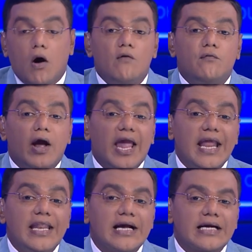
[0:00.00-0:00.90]
or for
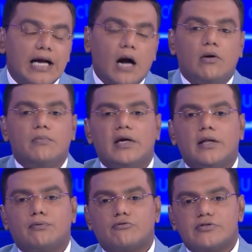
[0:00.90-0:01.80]
any
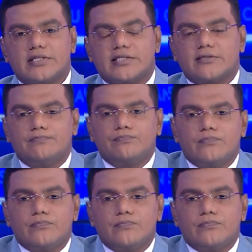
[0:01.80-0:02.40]
accountability process.